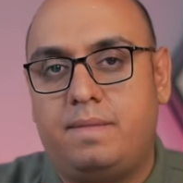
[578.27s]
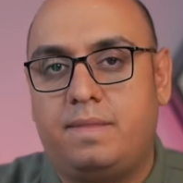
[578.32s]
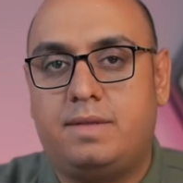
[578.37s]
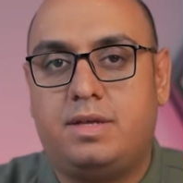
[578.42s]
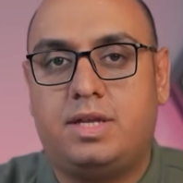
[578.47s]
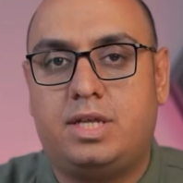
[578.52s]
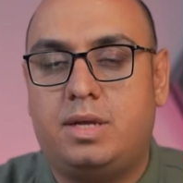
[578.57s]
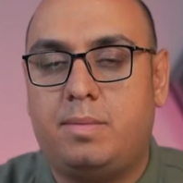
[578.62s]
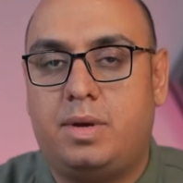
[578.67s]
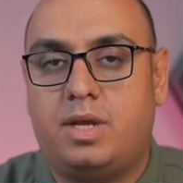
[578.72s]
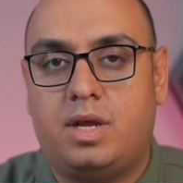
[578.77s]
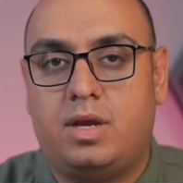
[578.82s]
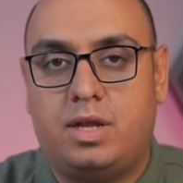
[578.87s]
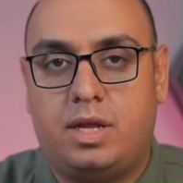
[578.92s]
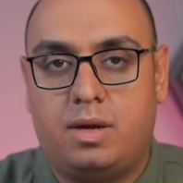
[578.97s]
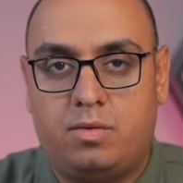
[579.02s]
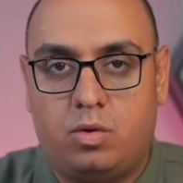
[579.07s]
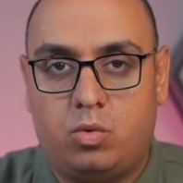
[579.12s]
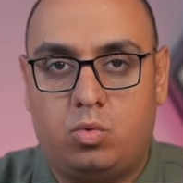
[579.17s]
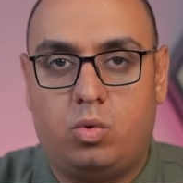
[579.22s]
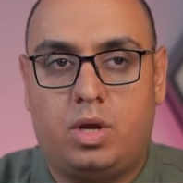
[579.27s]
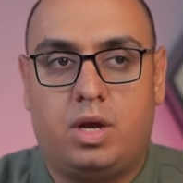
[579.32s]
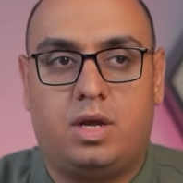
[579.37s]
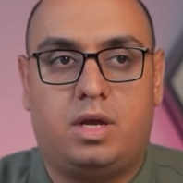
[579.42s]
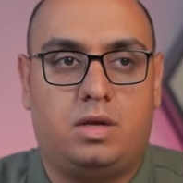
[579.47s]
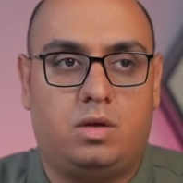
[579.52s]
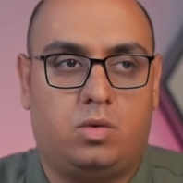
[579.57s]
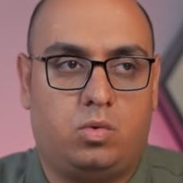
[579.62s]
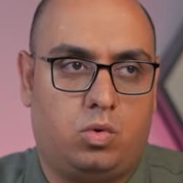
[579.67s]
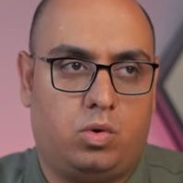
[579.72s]
To keep it on level
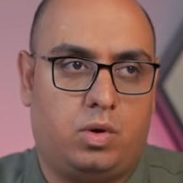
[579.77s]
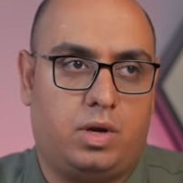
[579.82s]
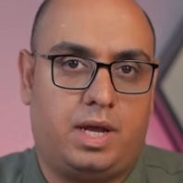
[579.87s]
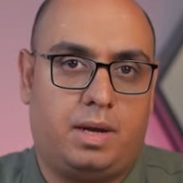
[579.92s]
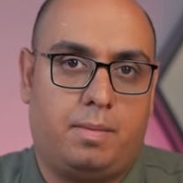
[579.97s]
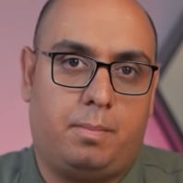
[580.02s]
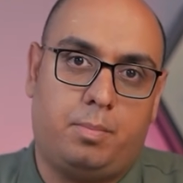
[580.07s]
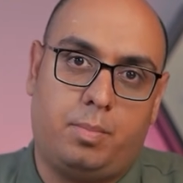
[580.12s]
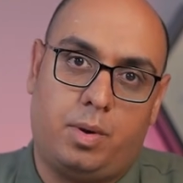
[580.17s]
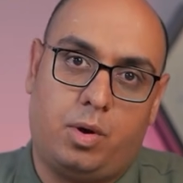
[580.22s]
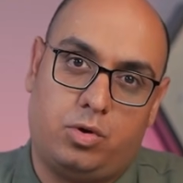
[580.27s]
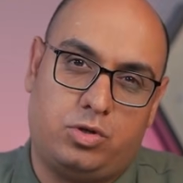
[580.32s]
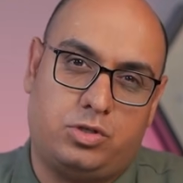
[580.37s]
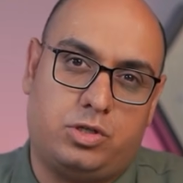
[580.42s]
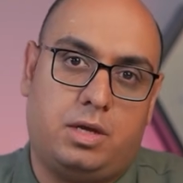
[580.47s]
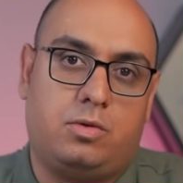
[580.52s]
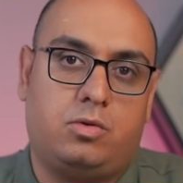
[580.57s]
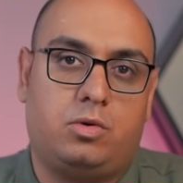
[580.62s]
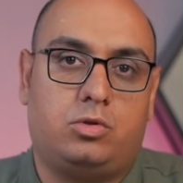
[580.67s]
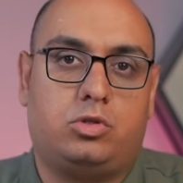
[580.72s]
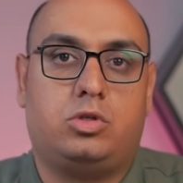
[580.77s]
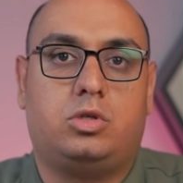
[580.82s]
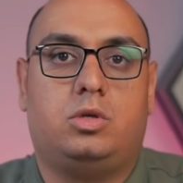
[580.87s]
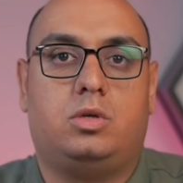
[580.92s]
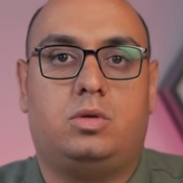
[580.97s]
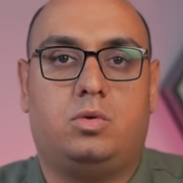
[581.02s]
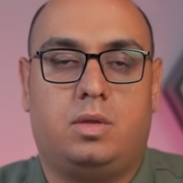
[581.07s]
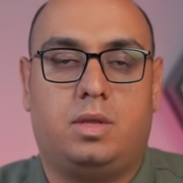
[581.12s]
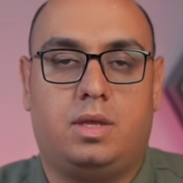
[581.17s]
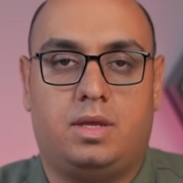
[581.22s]
1 or at most level
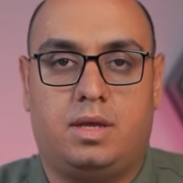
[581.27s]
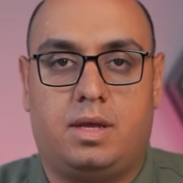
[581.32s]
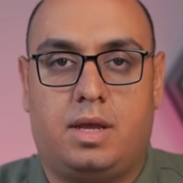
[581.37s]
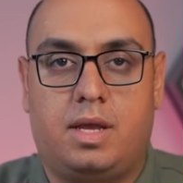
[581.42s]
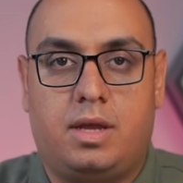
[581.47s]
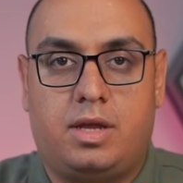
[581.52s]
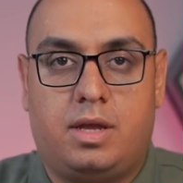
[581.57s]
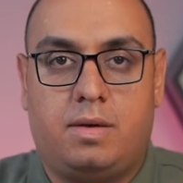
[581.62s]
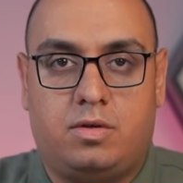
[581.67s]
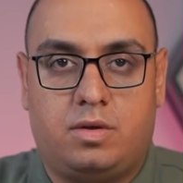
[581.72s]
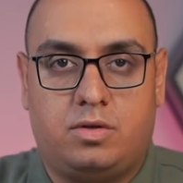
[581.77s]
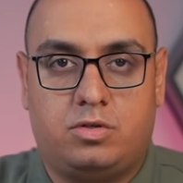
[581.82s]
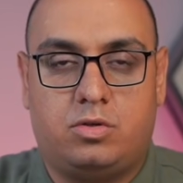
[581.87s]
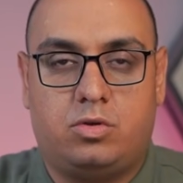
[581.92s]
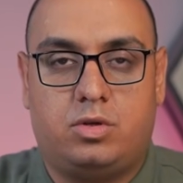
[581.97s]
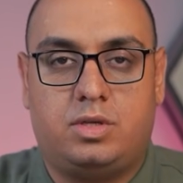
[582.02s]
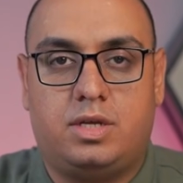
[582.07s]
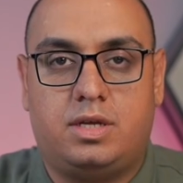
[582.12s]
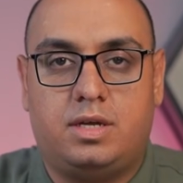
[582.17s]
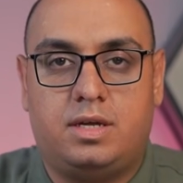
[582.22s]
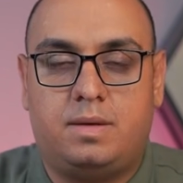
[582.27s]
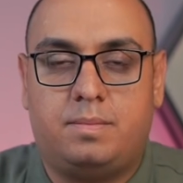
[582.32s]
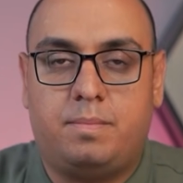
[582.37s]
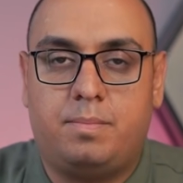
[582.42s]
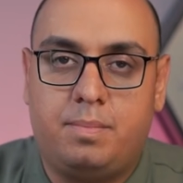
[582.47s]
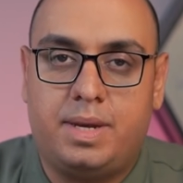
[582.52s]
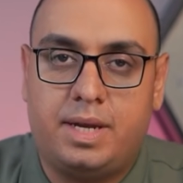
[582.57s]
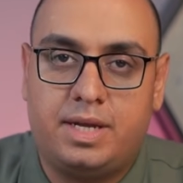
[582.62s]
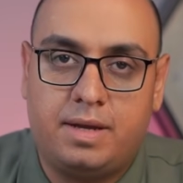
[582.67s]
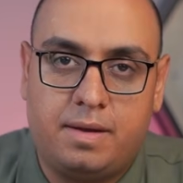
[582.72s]
2, on level 3 it
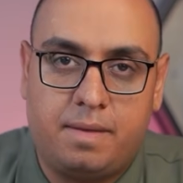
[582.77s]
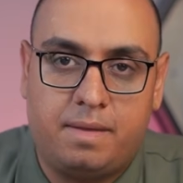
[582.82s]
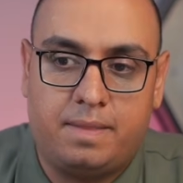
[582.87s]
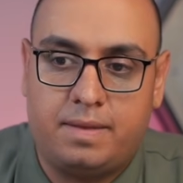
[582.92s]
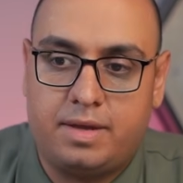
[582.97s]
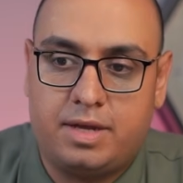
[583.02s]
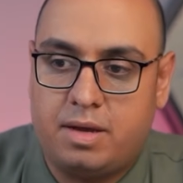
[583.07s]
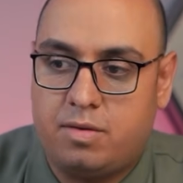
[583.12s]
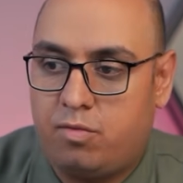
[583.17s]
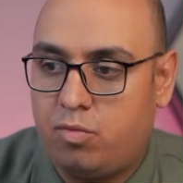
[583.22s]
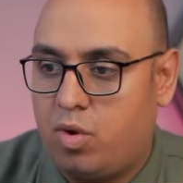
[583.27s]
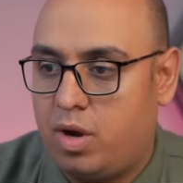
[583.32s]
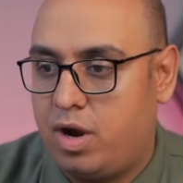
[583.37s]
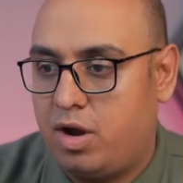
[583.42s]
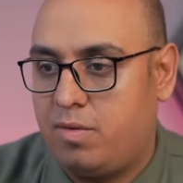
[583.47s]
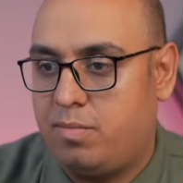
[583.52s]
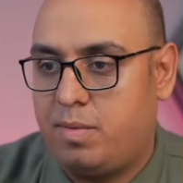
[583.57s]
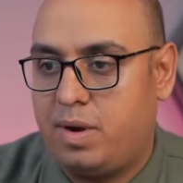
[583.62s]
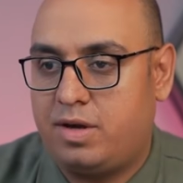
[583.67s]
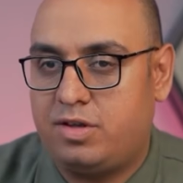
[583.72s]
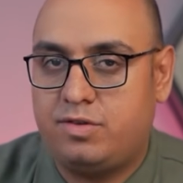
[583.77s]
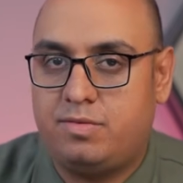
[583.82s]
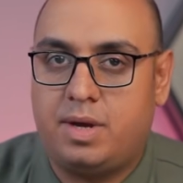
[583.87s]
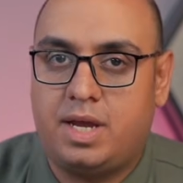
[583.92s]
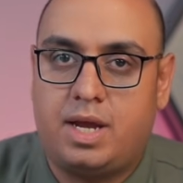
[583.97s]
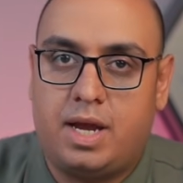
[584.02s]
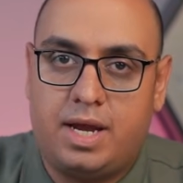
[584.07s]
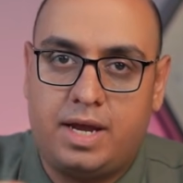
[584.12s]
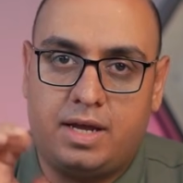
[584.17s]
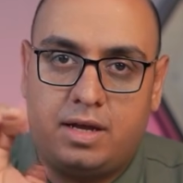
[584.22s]
might leave watermarks
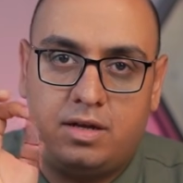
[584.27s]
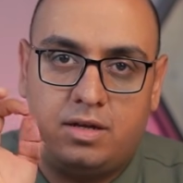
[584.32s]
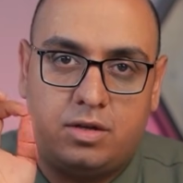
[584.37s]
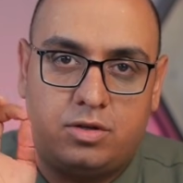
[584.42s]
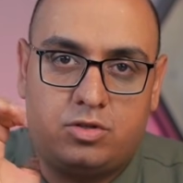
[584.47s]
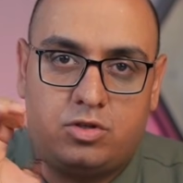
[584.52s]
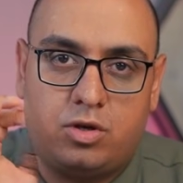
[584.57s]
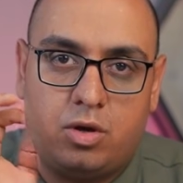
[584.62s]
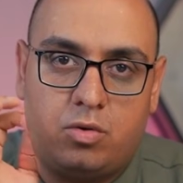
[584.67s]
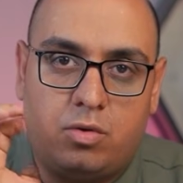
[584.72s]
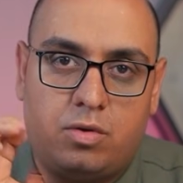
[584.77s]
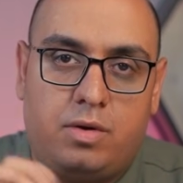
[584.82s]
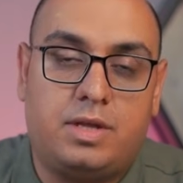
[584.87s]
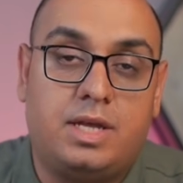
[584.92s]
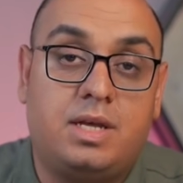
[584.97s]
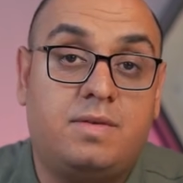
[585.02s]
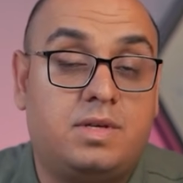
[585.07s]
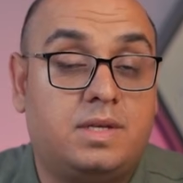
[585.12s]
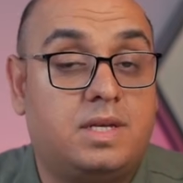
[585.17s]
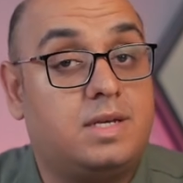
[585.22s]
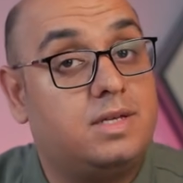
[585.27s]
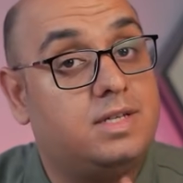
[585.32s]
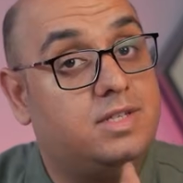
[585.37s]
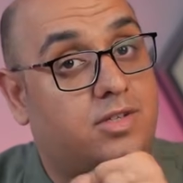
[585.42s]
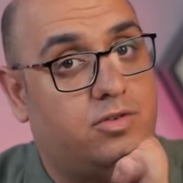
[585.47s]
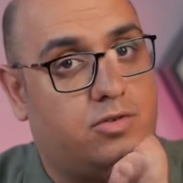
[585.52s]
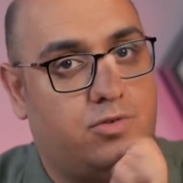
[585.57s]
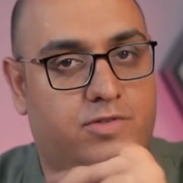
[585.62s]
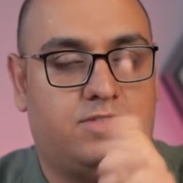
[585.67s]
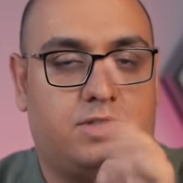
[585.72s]
behind, so definitely
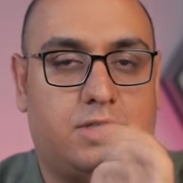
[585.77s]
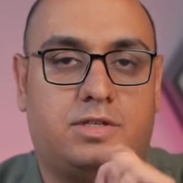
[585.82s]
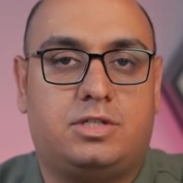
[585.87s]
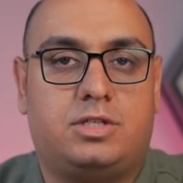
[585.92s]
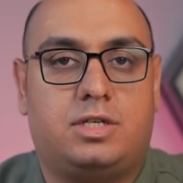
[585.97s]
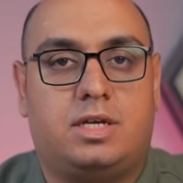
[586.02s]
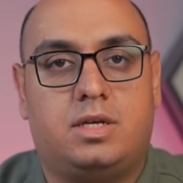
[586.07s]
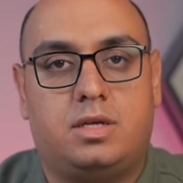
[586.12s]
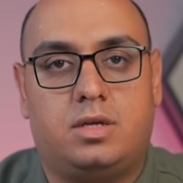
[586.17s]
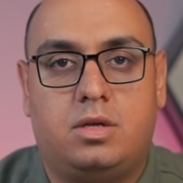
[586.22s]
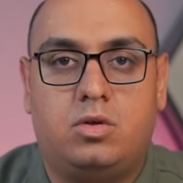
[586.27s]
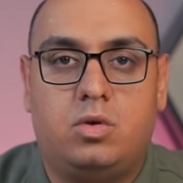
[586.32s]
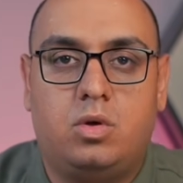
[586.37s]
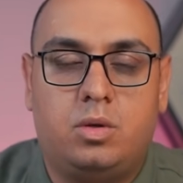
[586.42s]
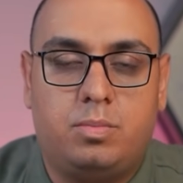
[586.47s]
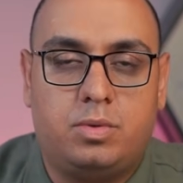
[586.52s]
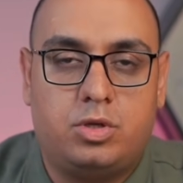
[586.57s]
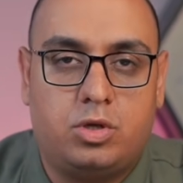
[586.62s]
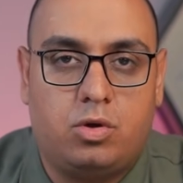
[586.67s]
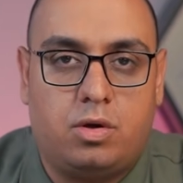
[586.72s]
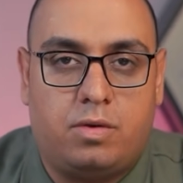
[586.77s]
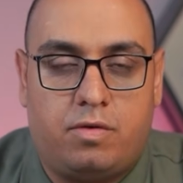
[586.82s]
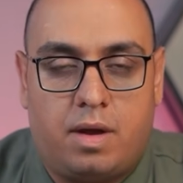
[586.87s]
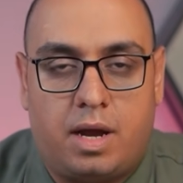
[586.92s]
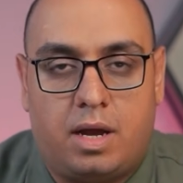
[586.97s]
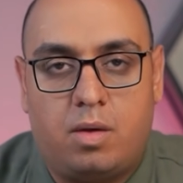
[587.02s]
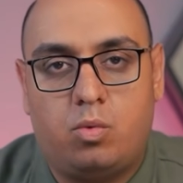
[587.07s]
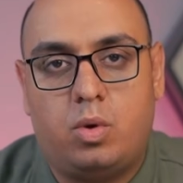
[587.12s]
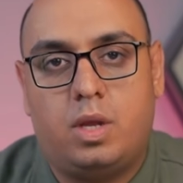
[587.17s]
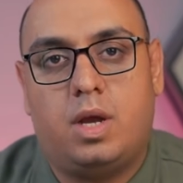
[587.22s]
use distilled or
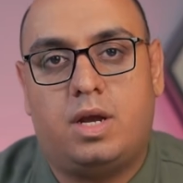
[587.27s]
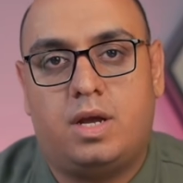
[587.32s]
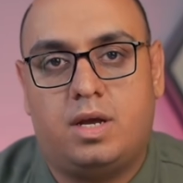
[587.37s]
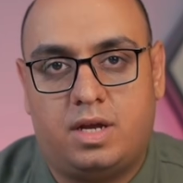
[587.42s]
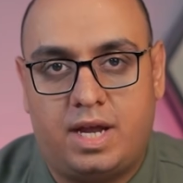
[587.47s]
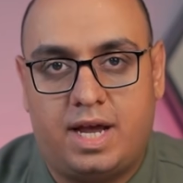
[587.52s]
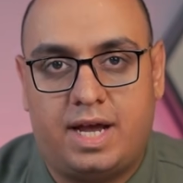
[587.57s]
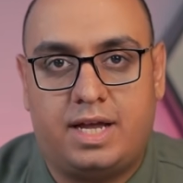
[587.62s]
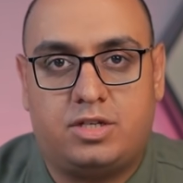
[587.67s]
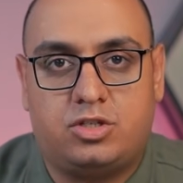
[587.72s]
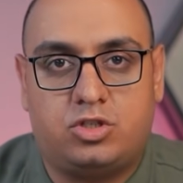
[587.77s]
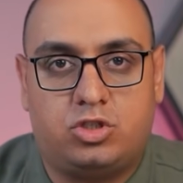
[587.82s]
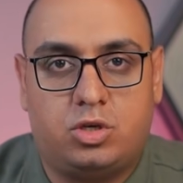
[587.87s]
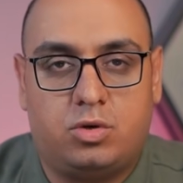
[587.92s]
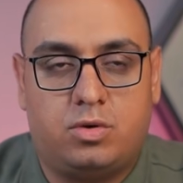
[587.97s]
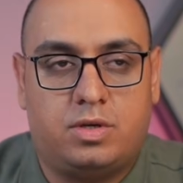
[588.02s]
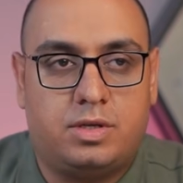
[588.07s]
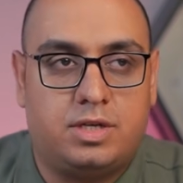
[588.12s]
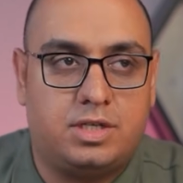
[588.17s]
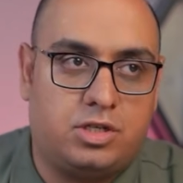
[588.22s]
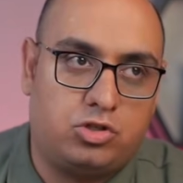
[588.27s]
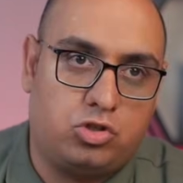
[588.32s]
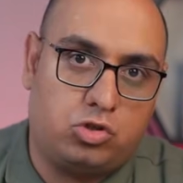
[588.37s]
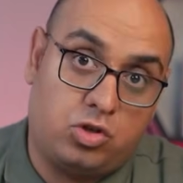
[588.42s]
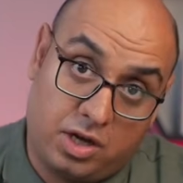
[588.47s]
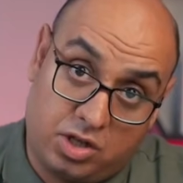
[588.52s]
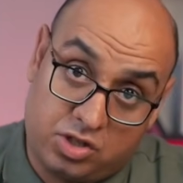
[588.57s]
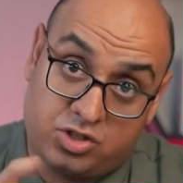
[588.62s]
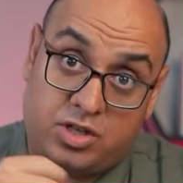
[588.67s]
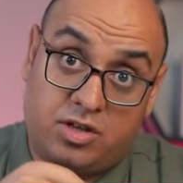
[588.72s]
purified water as shown in the
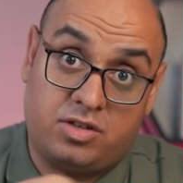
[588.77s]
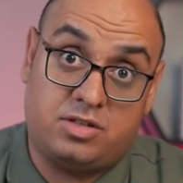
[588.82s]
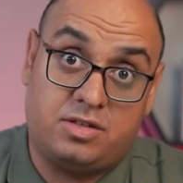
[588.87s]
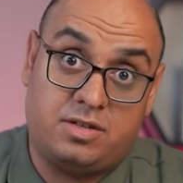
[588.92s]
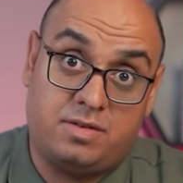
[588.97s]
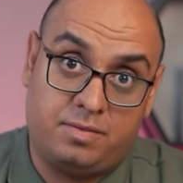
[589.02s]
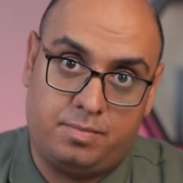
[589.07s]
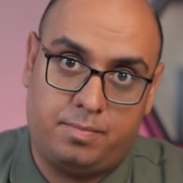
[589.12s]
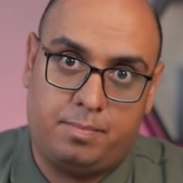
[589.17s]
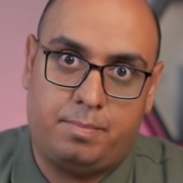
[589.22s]
instructions.